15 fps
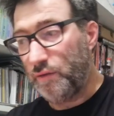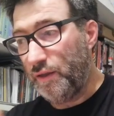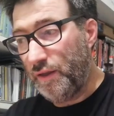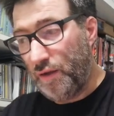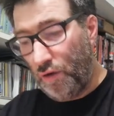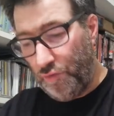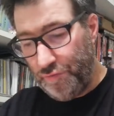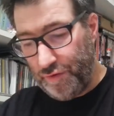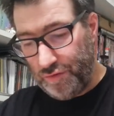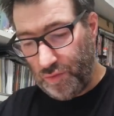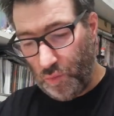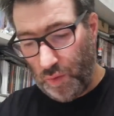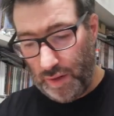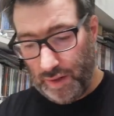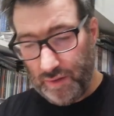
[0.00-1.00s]
the
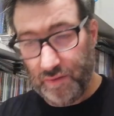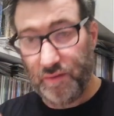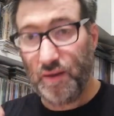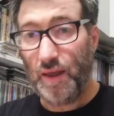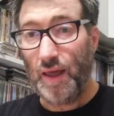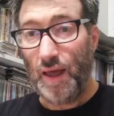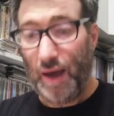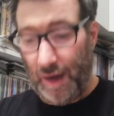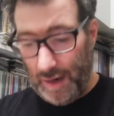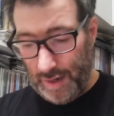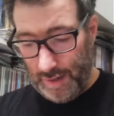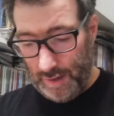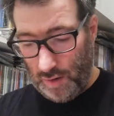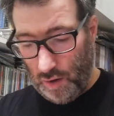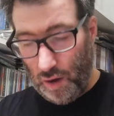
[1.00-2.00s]
official ones.
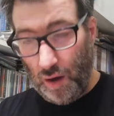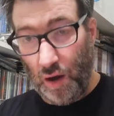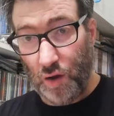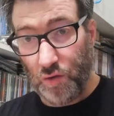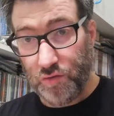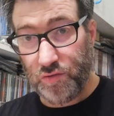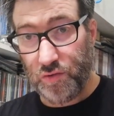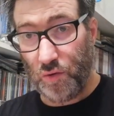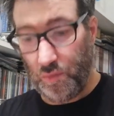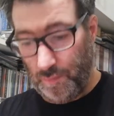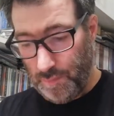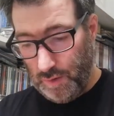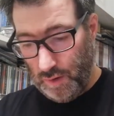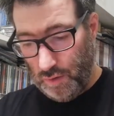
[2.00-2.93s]
I also